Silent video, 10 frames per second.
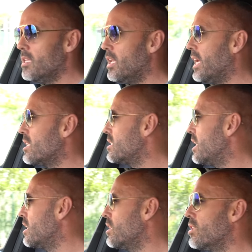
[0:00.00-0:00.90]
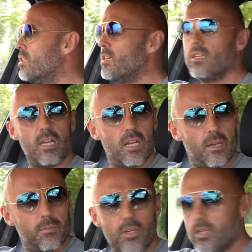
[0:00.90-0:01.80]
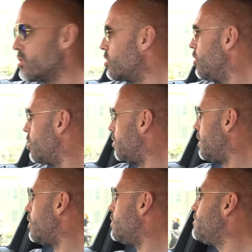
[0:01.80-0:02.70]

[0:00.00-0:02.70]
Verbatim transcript: The next thing that I'm going to talk about